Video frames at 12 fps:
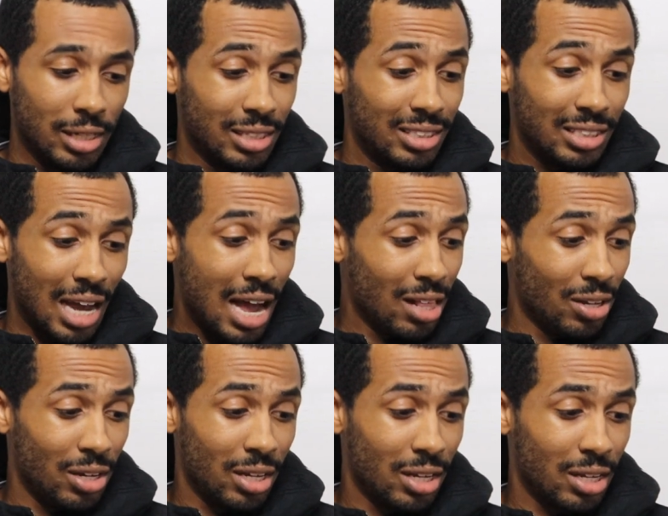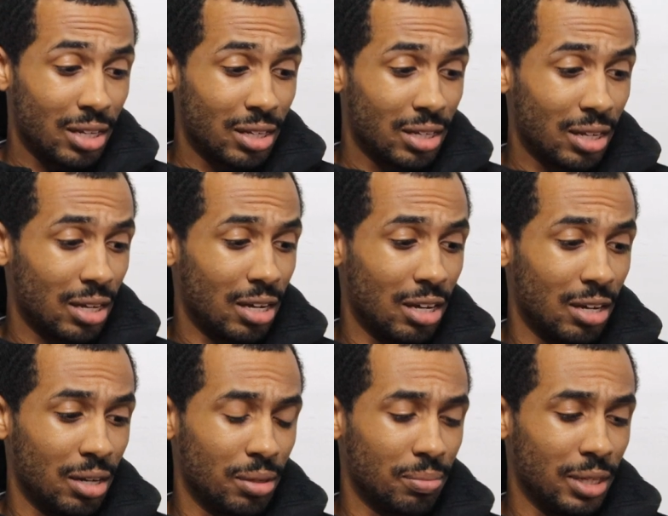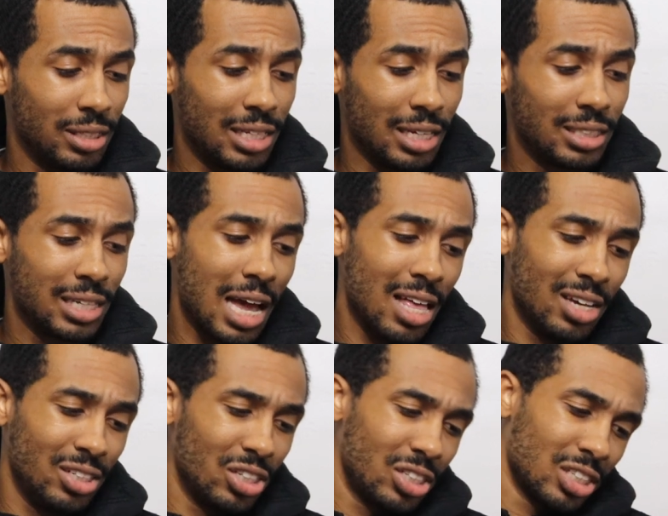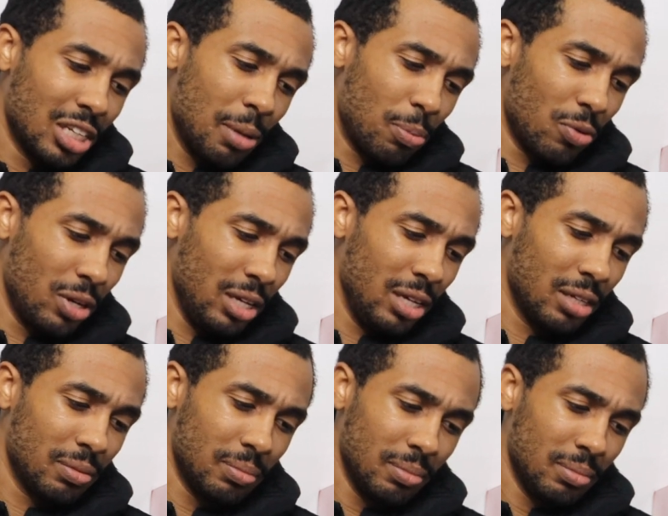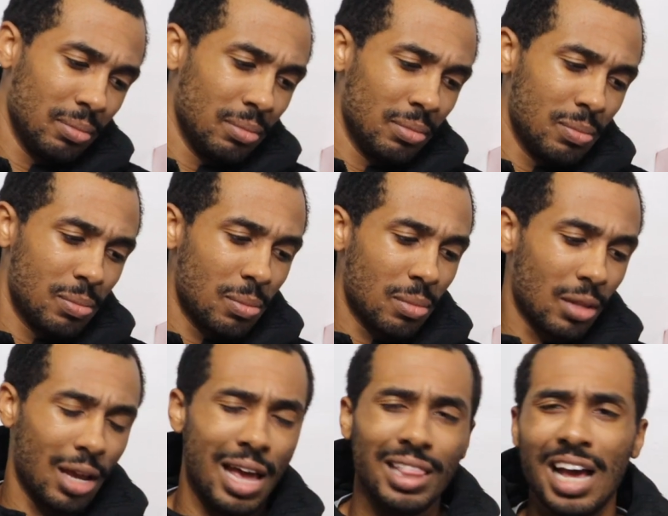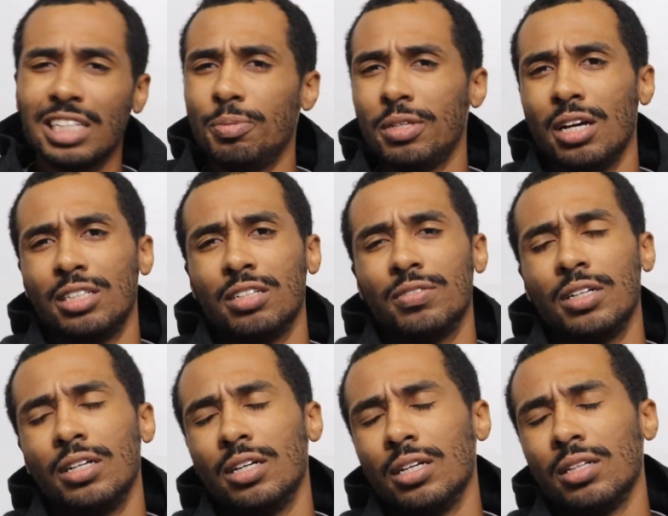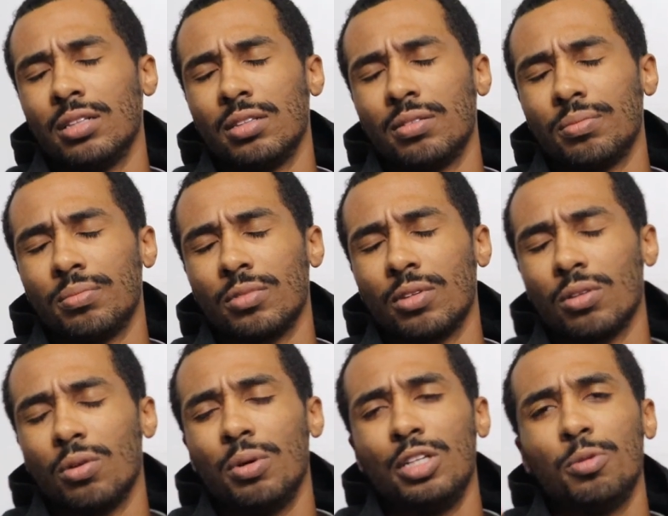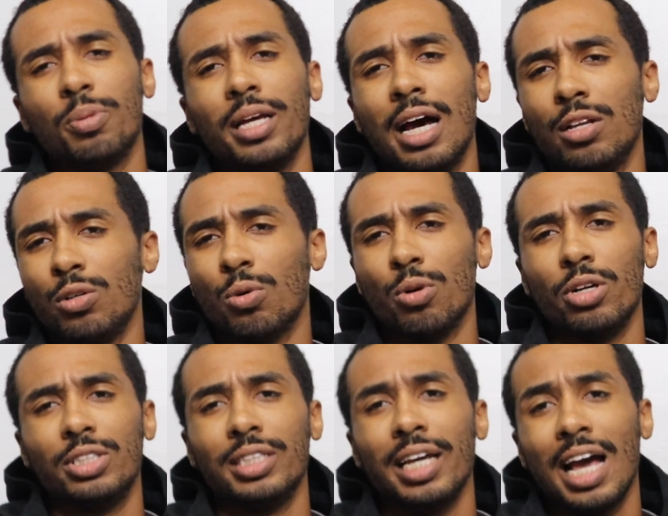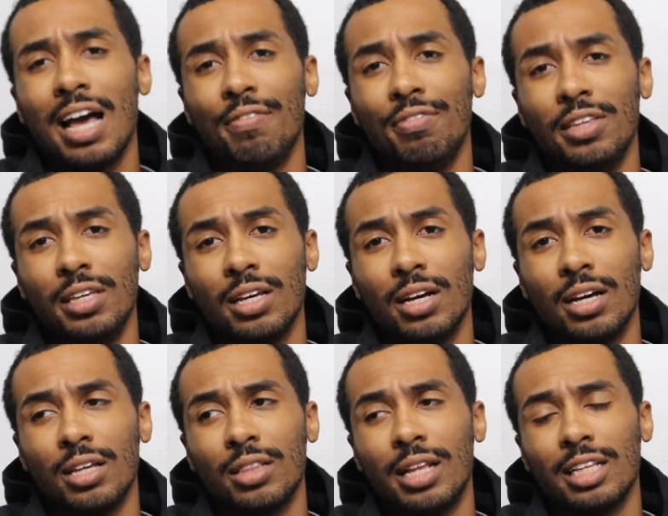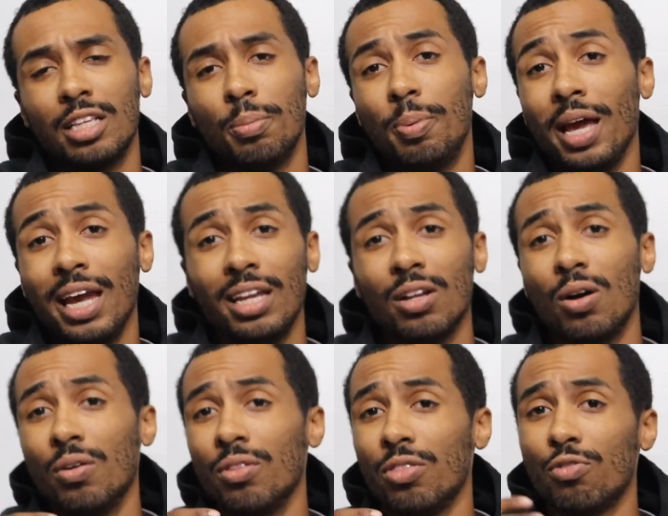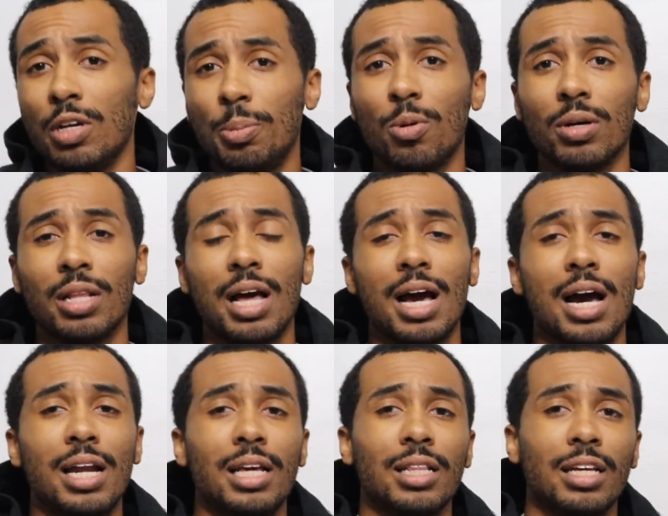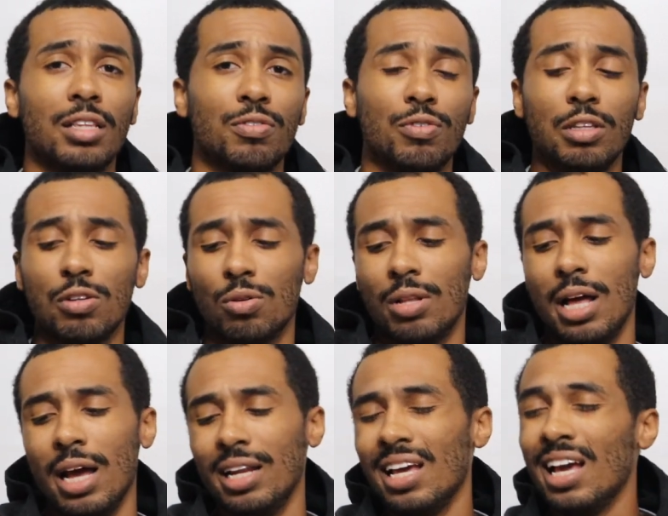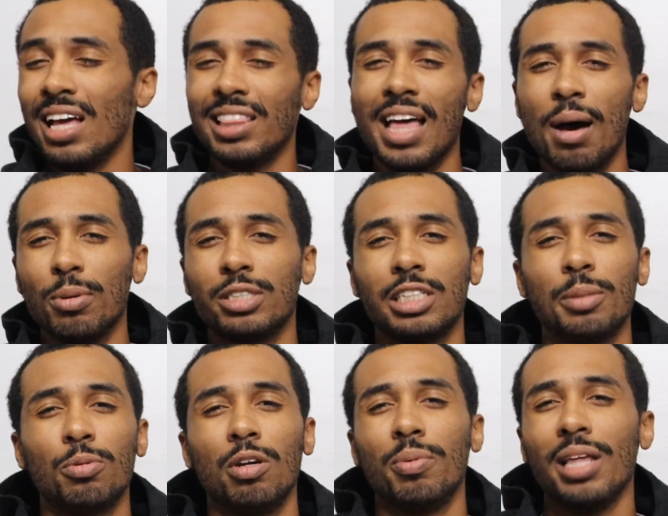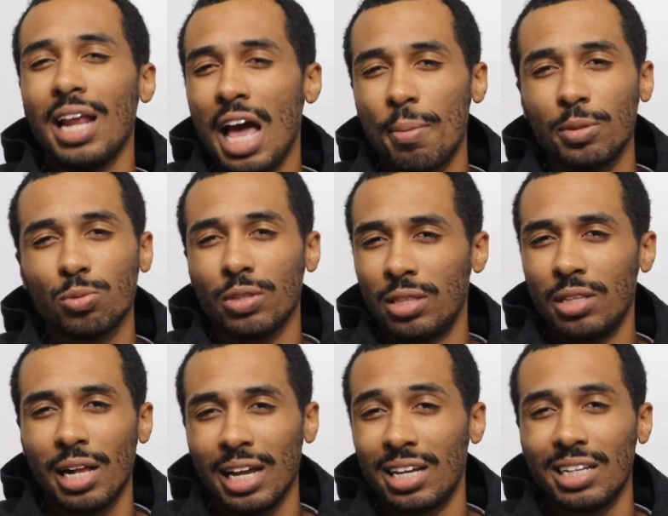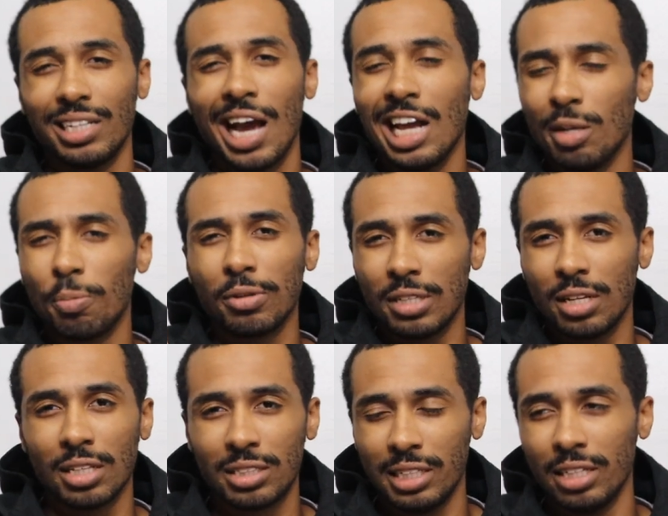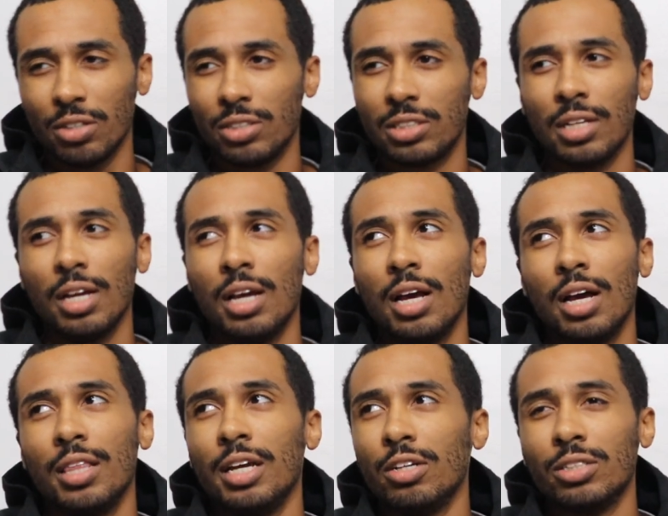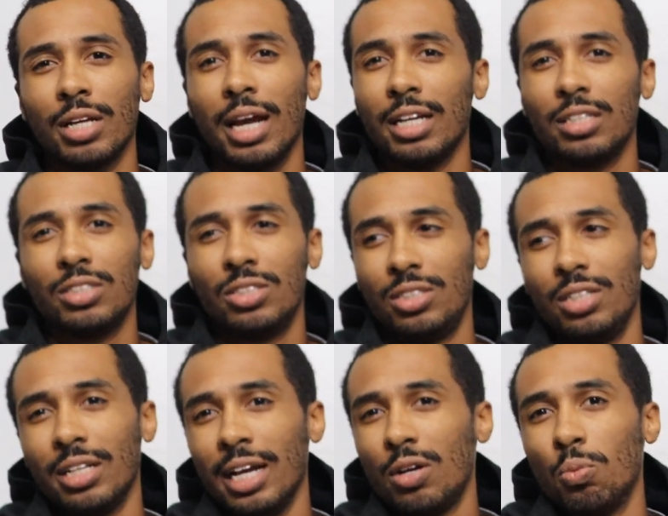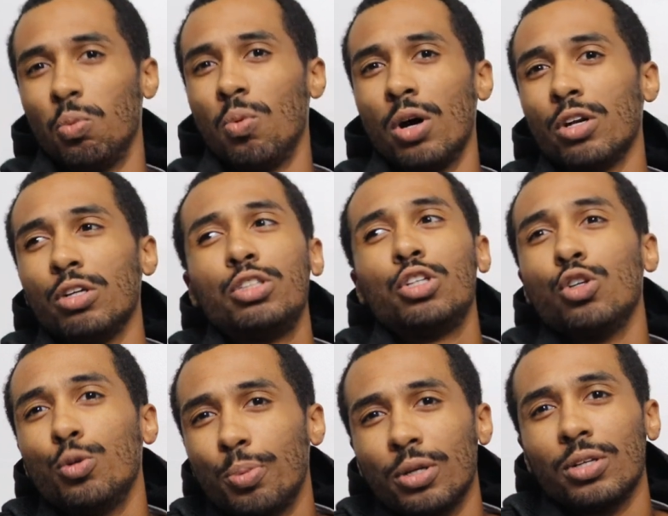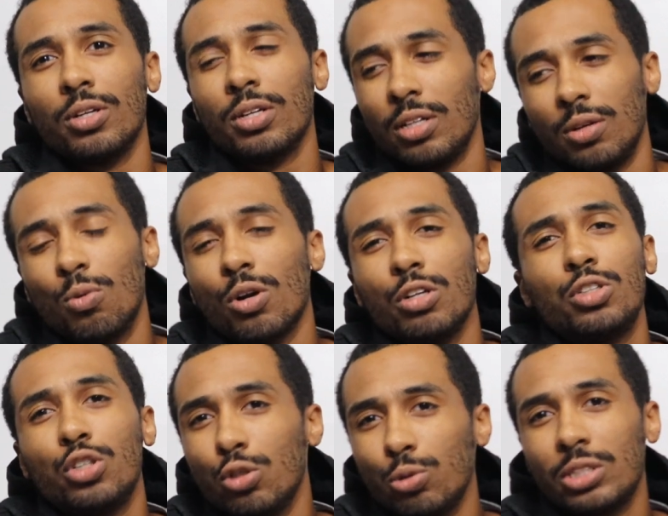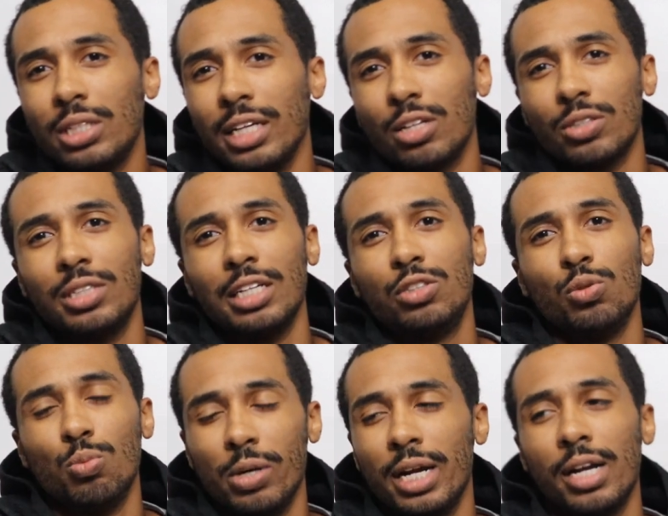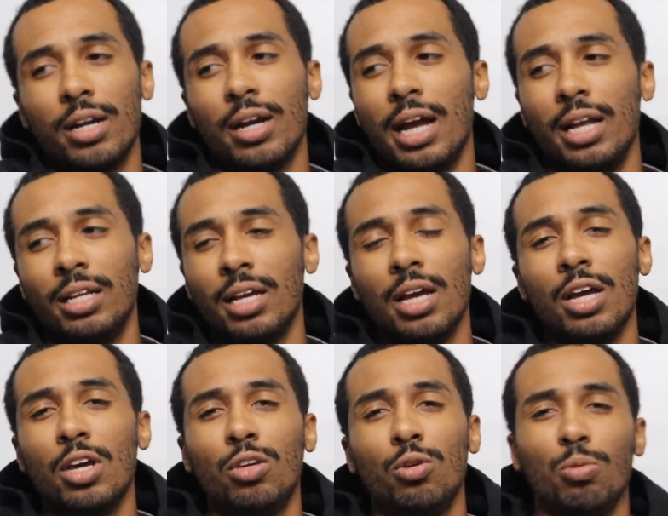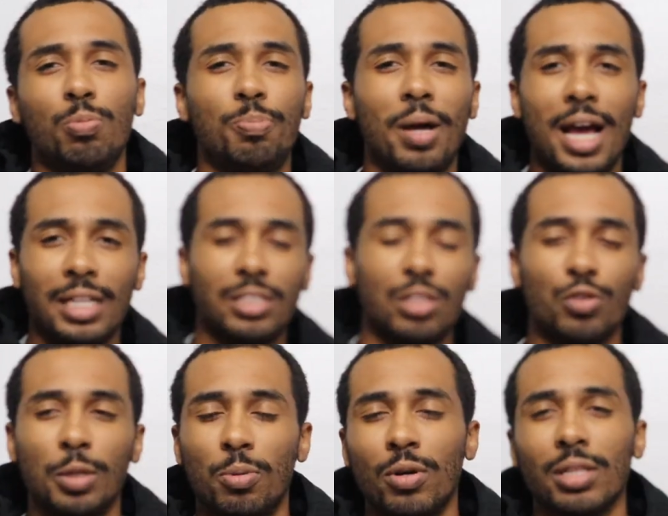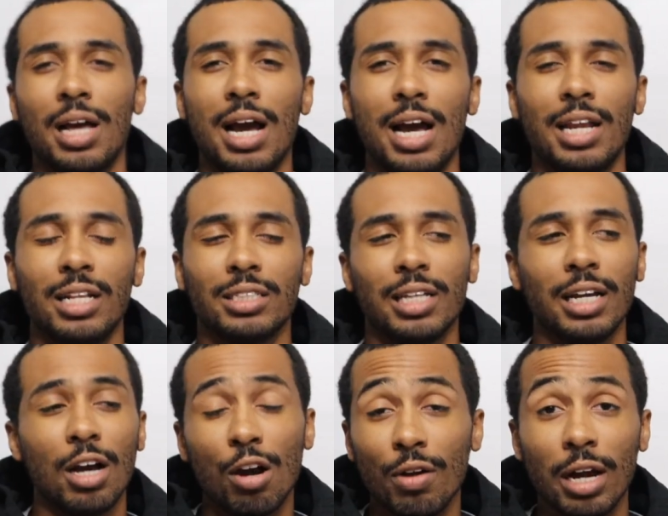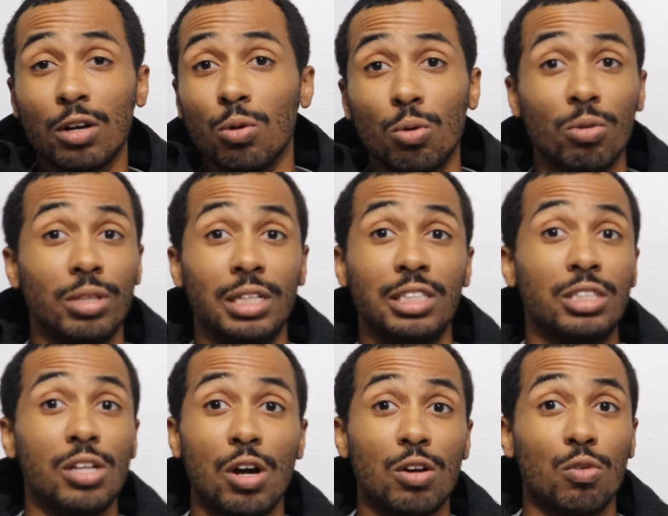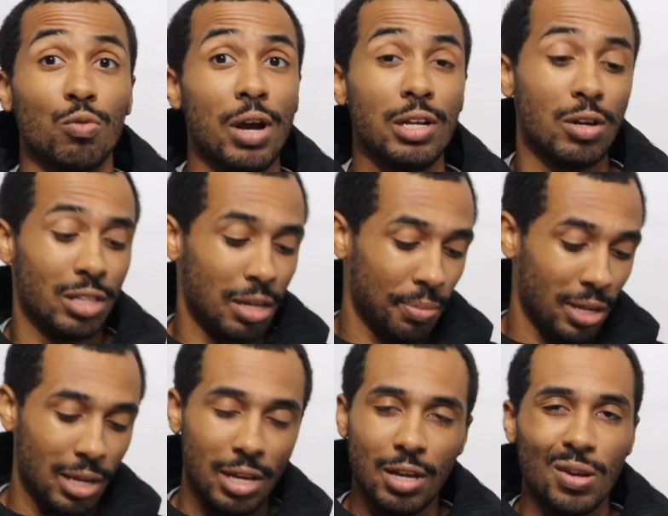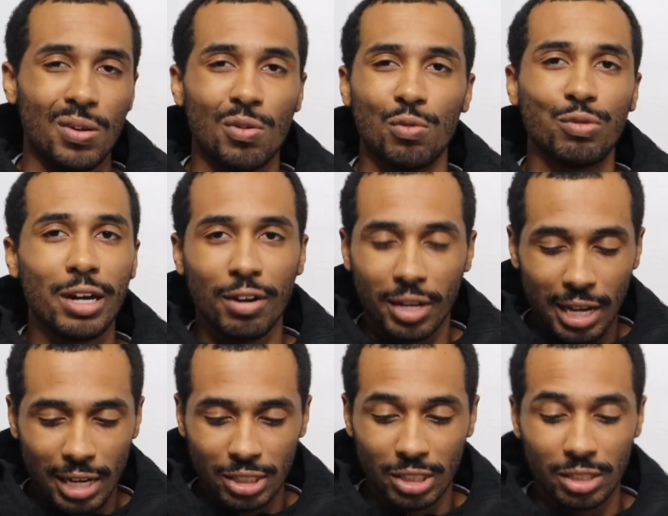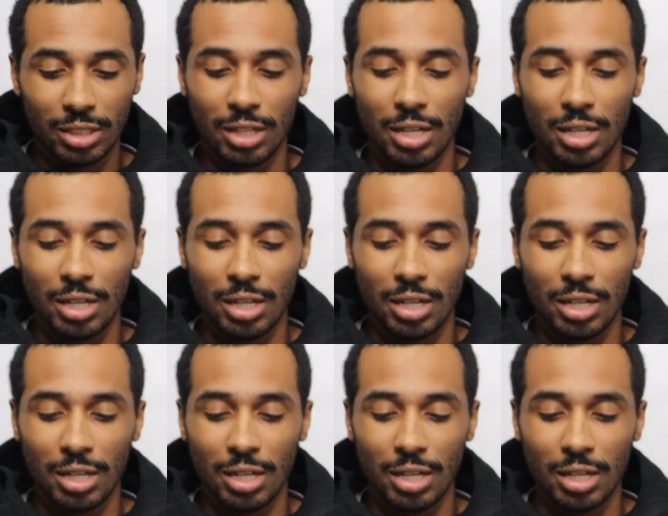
Solid. It says solid, just slippery, and that's because of when you play outdoors and they have the like the paint on the 3-point line and like the free throw line, that was slippery. But that happens with like 90% of the sneakers. There's like one or two sneakers that you wear and you pass the 3-point line and it's like, all right, cool, these stuck right on them. Rare occasion.